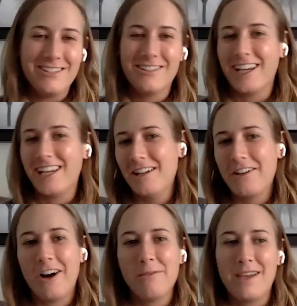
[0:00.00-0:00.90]
aren't doing it
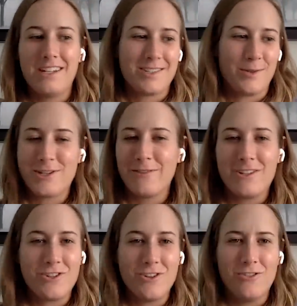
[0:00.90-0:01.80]
Nadal made a switch of
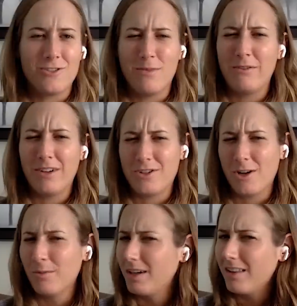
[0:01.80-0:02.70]
his shoes mid French
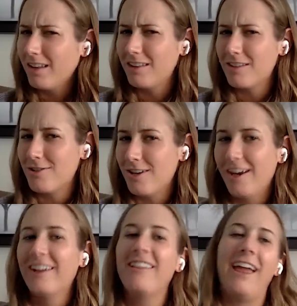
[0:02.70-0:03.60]
Open I think this
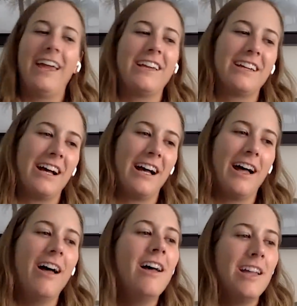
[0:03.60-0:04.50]
year like
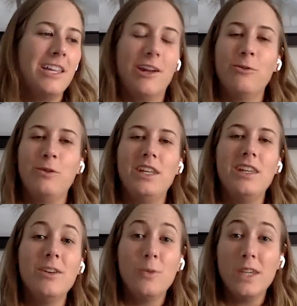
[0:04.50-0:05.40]
uh you know
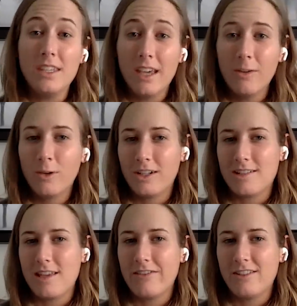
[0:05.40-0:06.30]
we we get what
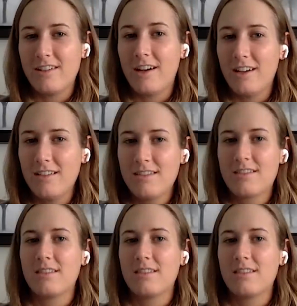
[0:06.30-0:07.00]
is given to us